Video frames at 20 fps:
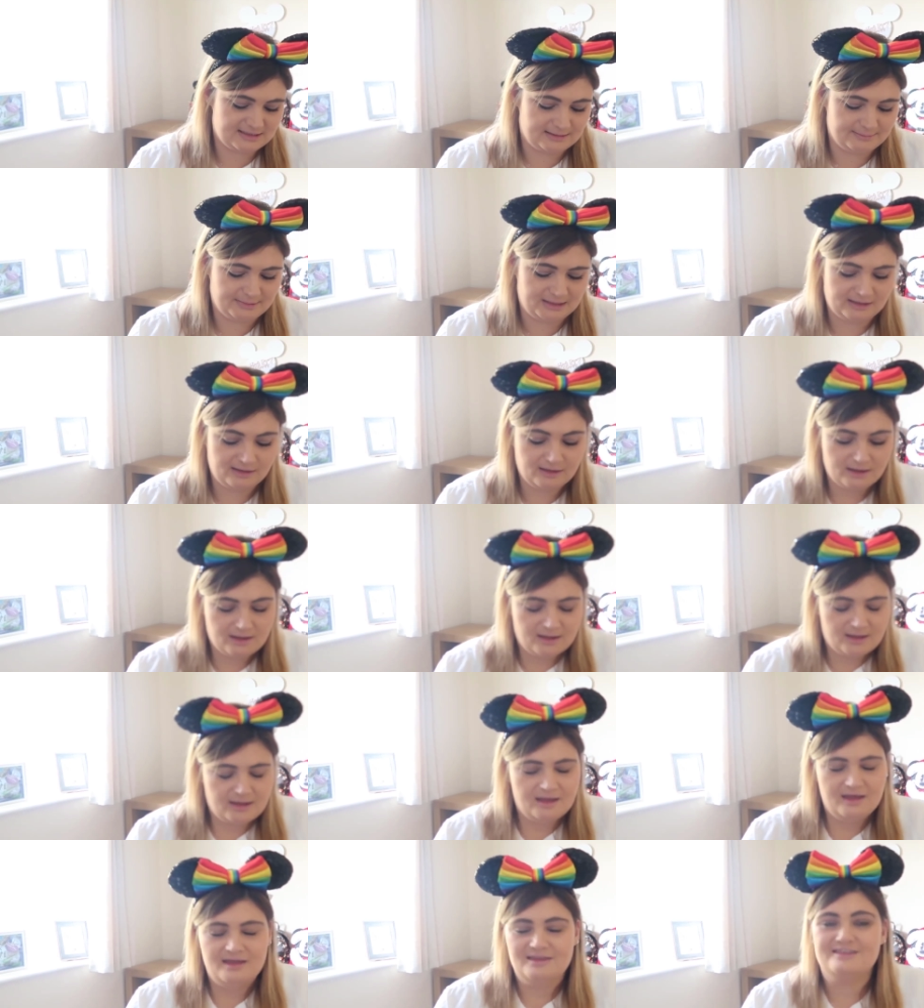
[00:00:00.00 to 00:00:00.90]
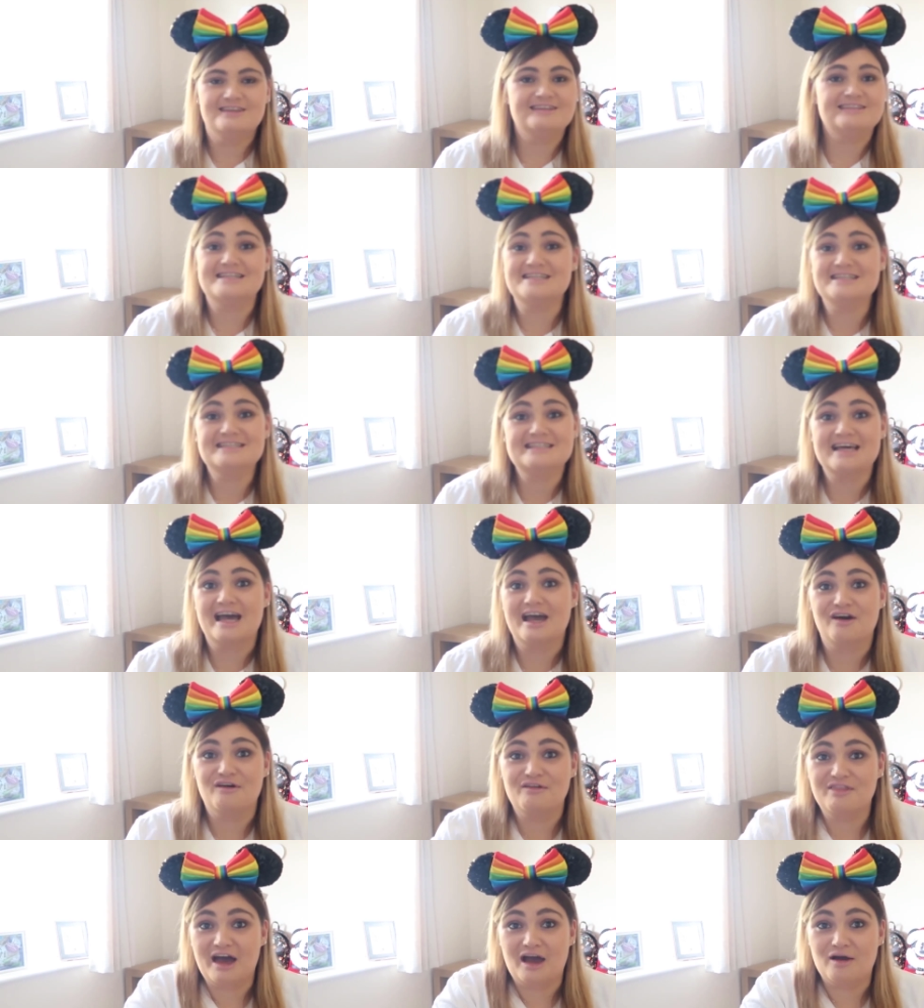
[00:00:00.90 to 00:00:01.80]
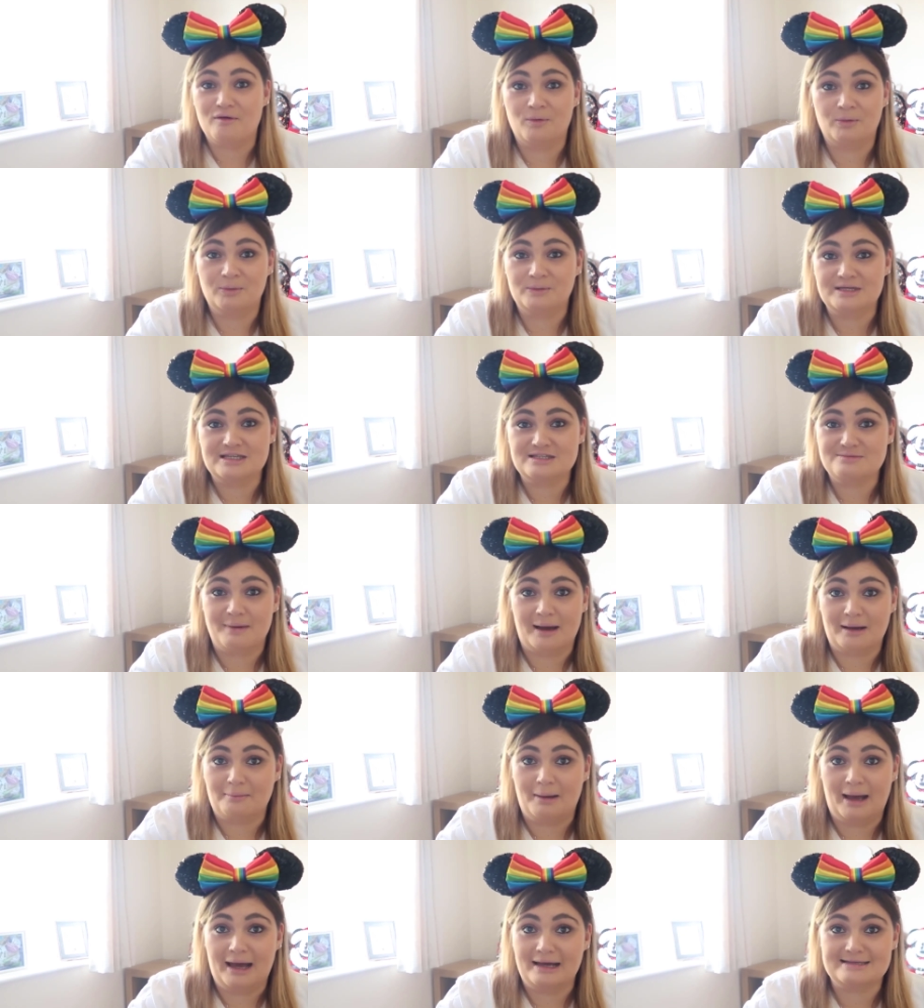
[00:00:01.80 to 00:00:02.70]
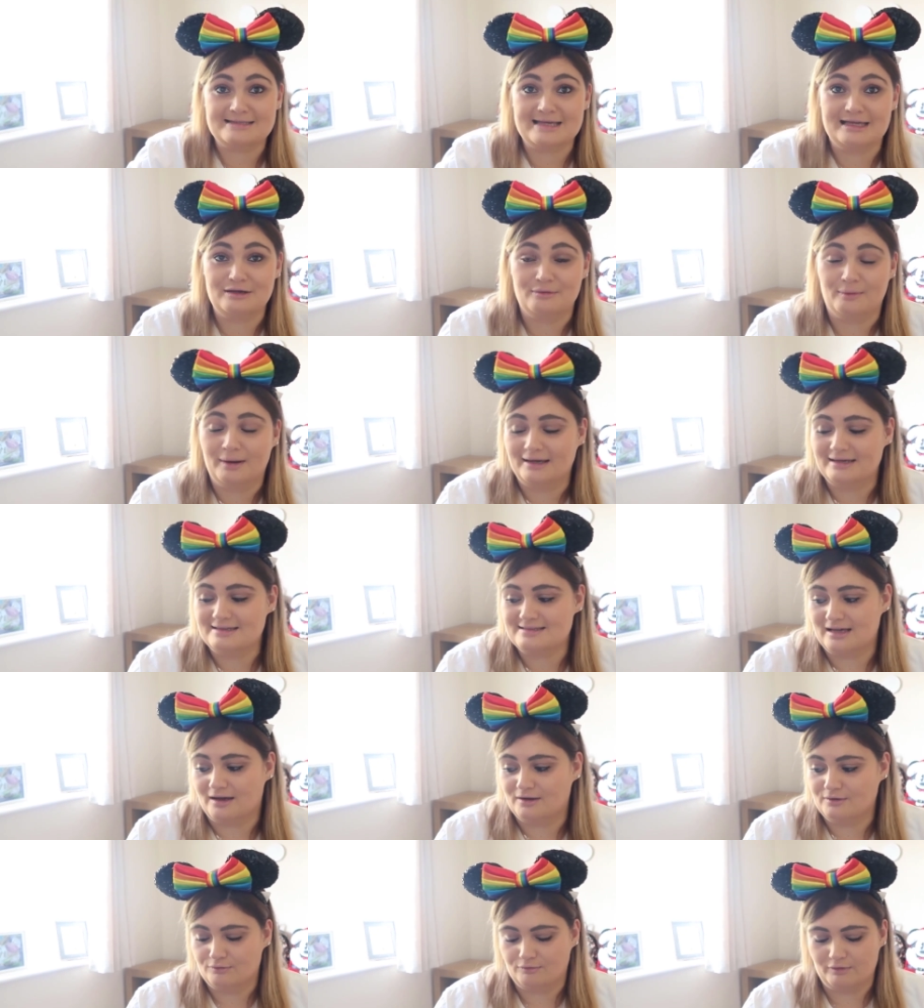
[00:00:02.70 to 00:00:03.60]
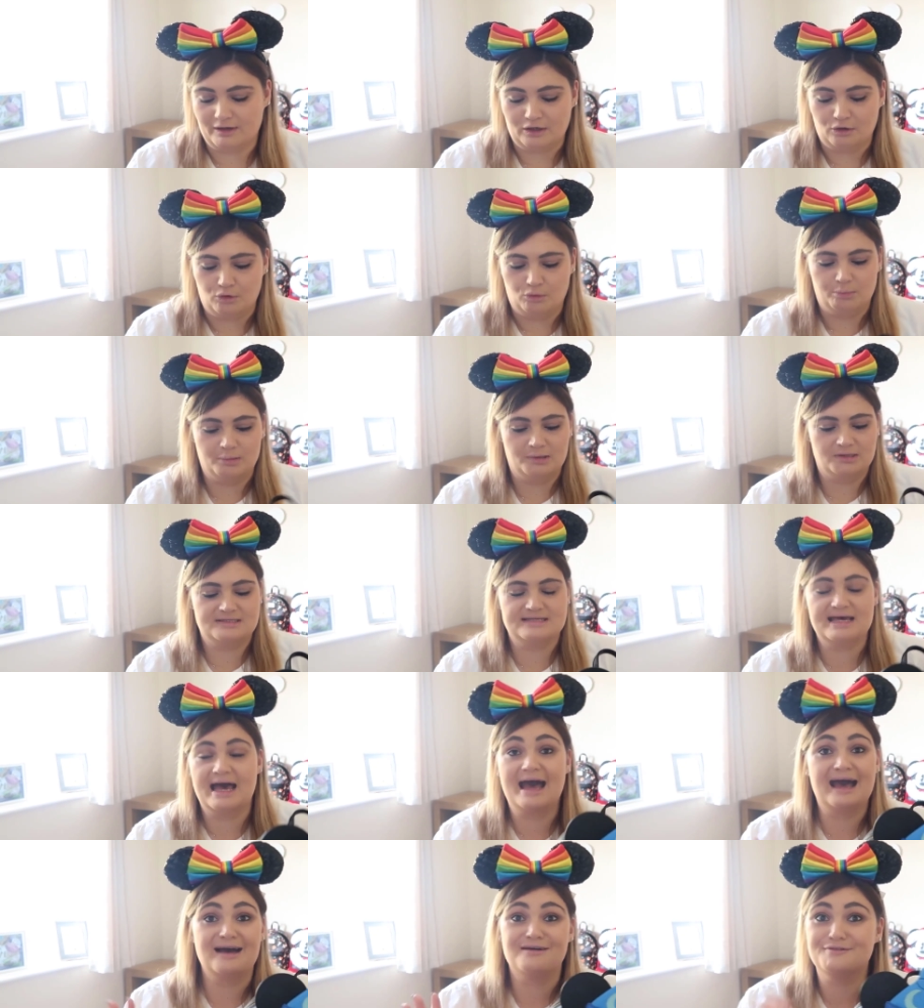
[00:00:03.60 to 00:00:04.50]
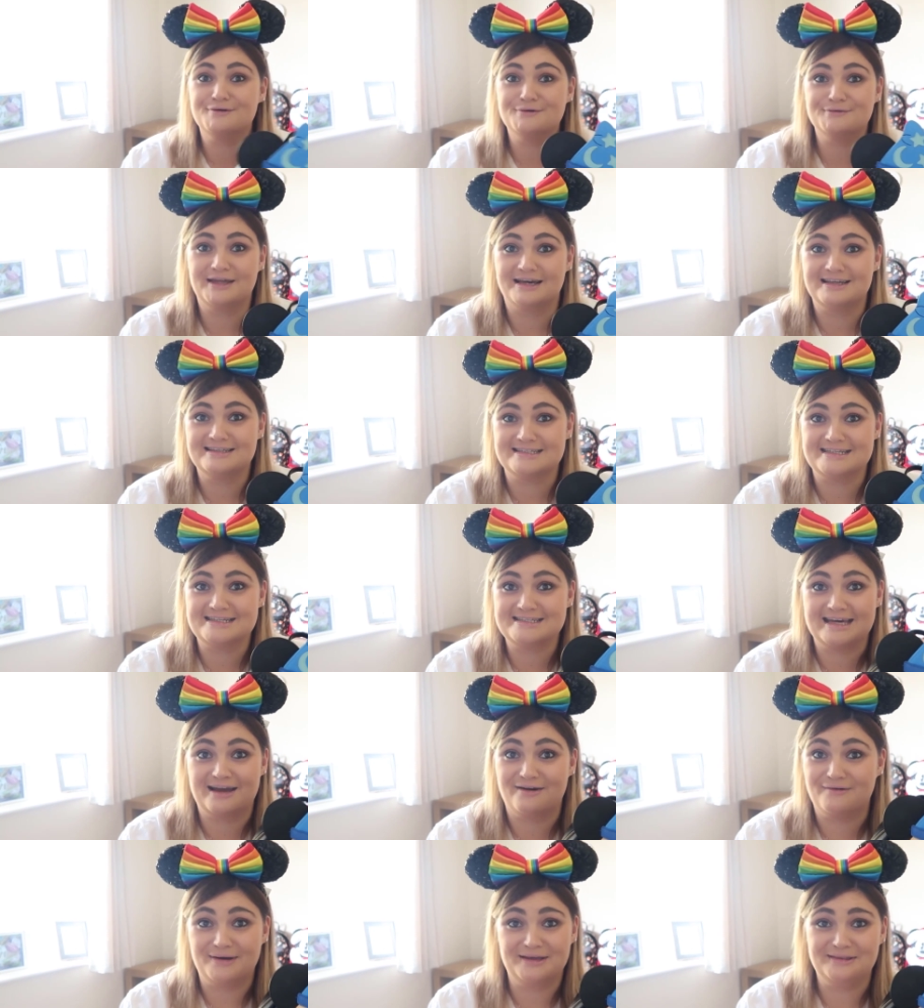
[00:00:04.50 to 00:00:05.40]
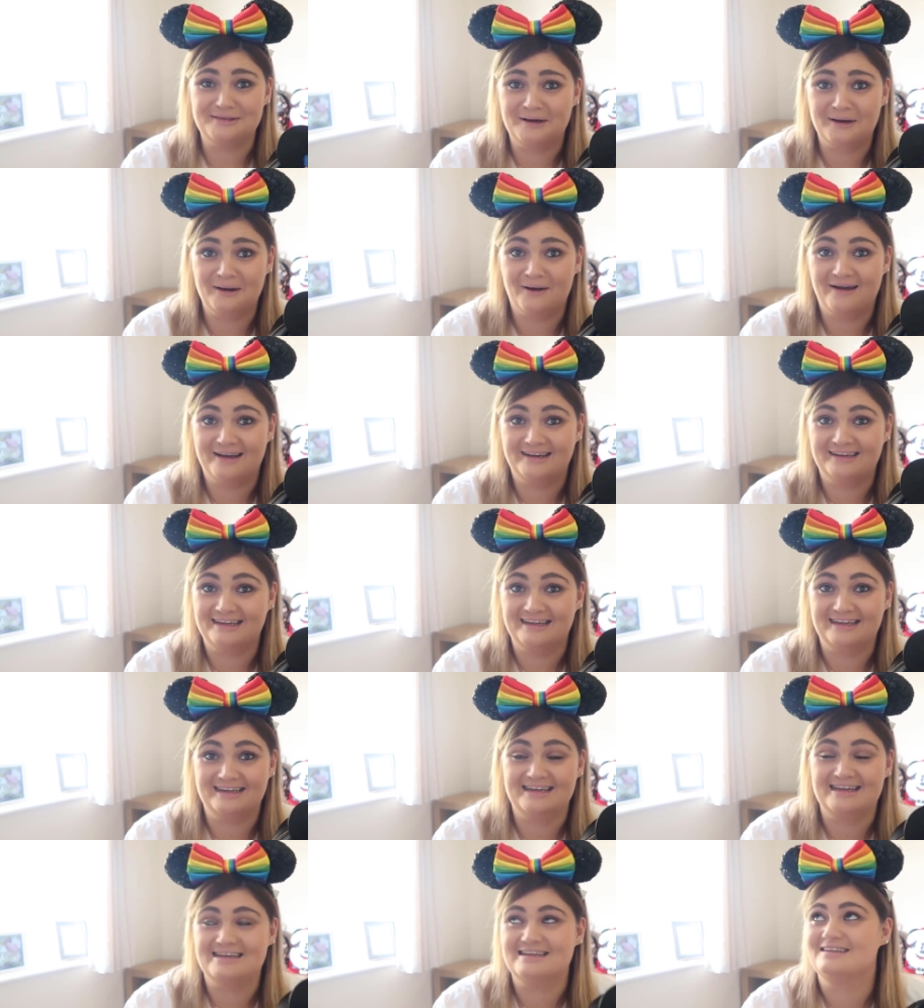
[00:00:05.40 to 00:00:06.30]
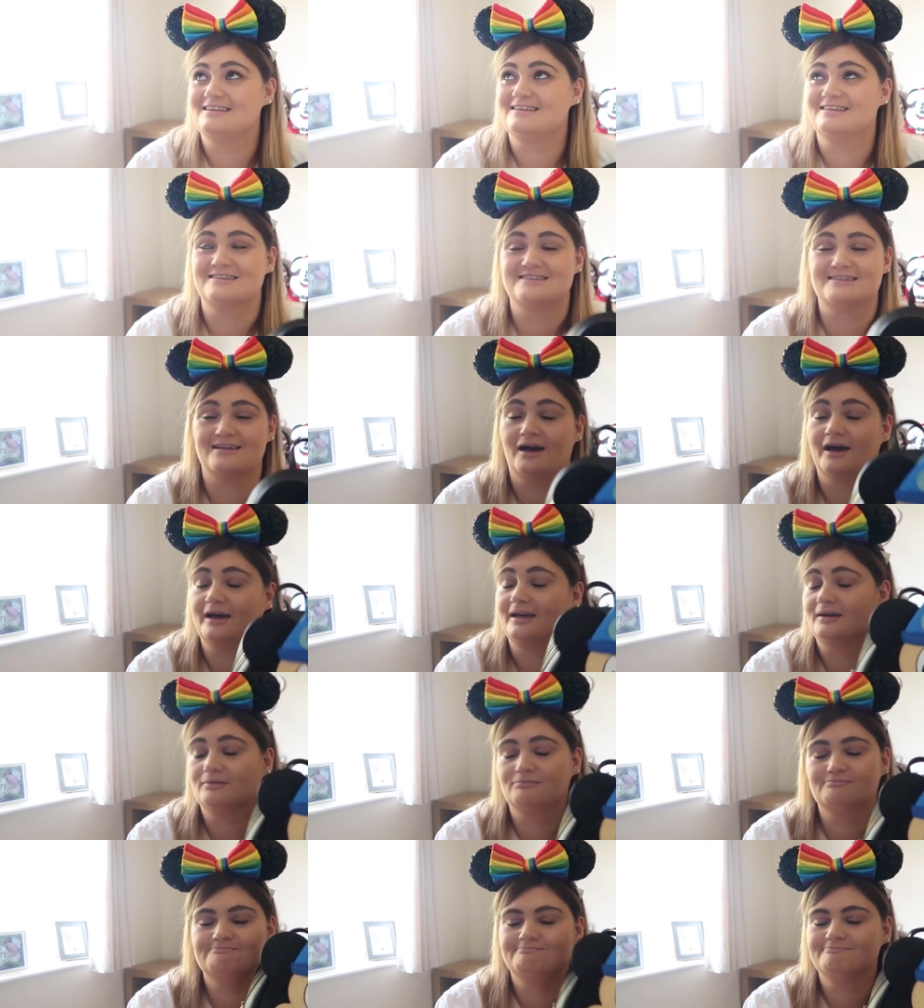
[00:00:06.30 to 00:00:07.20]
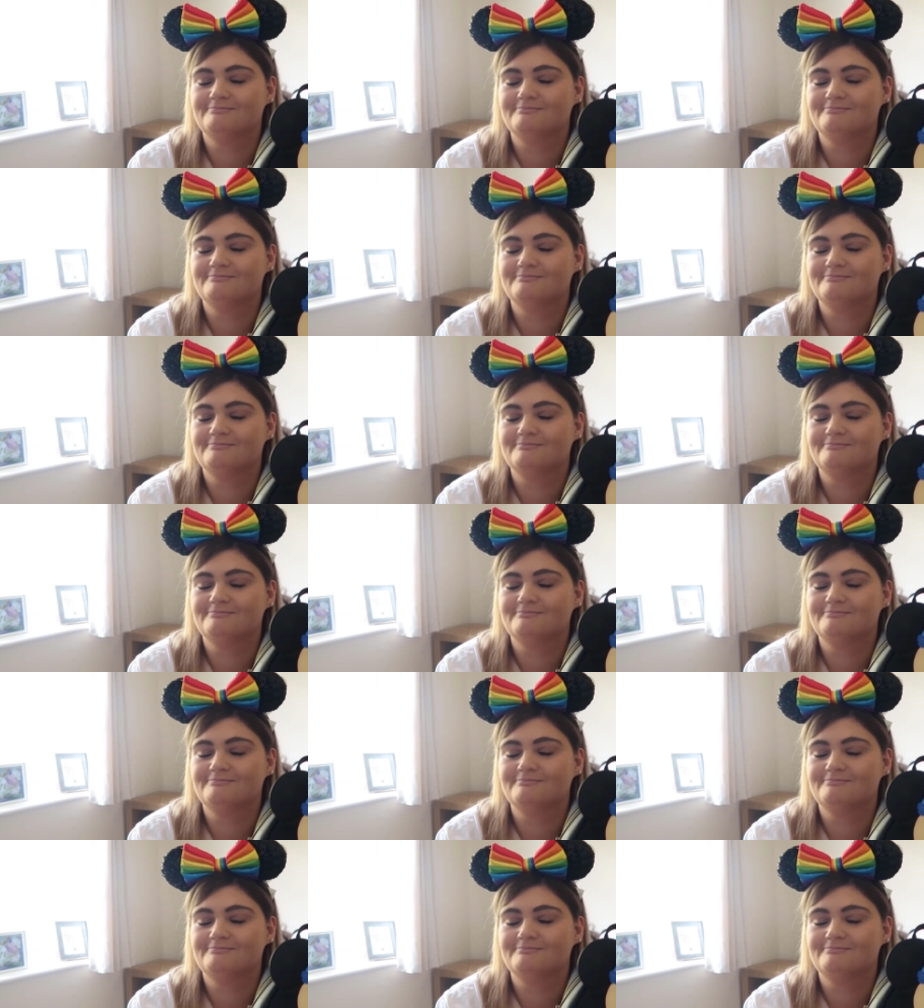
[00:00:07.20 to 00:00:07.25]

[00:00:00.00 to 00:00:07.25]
I mean, the detail that are on these backpacks anyway is unreal, but to have all that detail in the lining is just like,